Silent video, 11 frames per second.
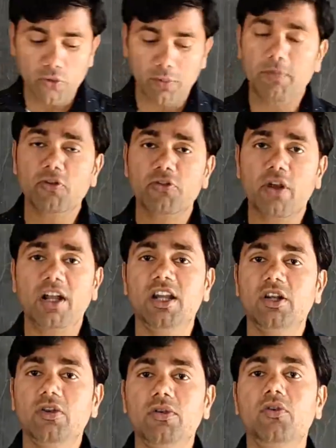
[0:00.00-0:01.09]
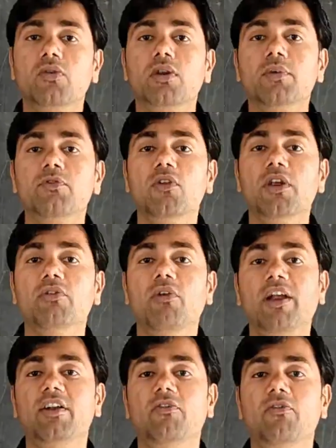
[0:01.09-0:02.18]
So before starting to the Coulomb's law in
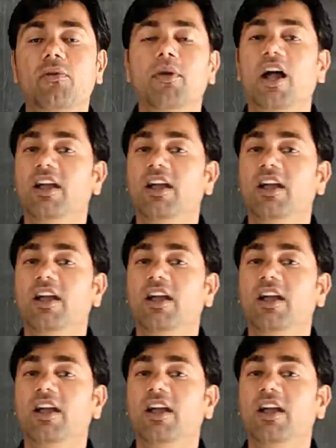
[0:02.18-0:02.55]
vector form,